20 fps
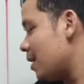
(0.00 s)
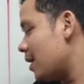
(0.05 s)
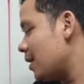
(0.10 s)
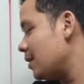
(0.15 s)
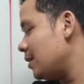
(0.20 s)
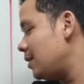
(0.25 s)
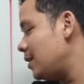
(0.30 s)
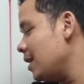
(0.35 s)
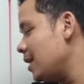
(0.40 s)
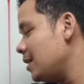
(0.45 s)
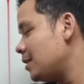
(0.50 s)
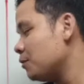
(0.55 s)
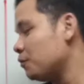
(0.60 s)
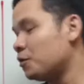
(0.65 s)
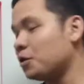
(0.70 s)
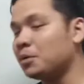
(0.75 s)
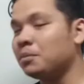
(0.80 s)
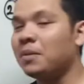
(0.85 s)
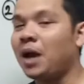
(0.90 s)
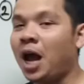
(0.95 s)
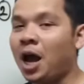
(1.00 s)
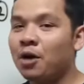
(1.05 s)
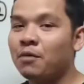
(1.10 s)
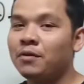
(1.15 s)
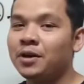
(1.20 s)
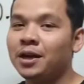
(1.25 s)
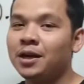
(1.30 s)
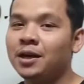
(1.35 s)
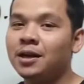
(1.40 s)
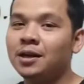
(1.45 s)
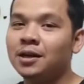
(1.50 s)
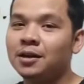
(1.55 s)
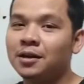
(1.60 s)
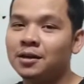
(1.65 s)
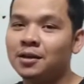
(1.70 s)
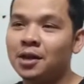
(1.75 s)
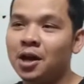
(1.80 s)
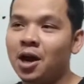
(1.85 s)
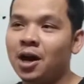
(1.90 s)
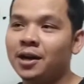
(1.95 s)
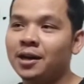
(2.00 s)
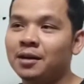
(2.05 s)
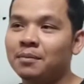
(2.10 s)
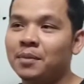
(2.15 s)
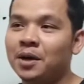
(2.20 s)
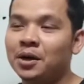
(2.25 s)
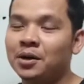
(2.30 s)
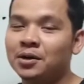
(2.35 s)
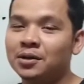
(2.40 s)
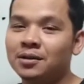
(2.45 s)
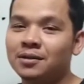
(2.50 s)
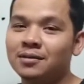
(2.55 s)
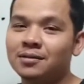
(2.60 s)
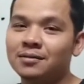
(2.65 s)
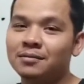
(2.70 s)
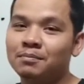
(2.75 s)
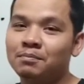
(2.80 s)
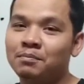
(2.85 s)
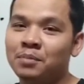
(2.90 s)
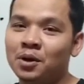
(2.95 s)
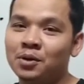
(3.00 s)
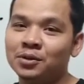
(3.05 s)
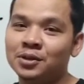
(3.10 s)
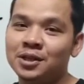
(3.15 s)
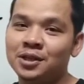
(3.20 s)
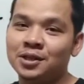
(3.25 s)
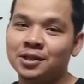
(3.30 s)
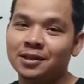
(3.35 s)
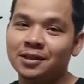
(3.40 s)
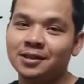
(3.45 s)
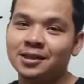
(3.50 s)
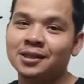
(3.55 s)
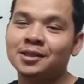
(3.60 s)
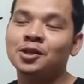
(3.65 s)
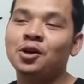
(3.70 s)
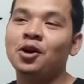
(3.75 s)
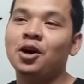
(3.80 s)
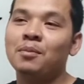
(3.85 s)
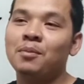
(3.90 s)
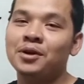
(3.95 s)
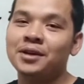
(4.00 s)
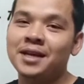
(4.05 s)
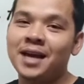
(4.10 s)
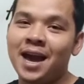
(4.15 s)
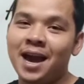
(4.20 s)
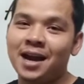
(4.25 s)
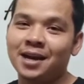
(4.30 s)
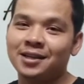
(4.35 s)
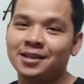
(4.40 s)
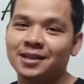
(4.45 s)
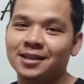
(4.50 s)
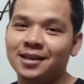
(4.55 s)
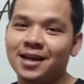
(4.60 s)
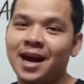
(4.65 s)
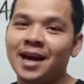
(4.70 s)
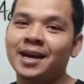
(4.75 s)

this verb having not about position, just talk about the action.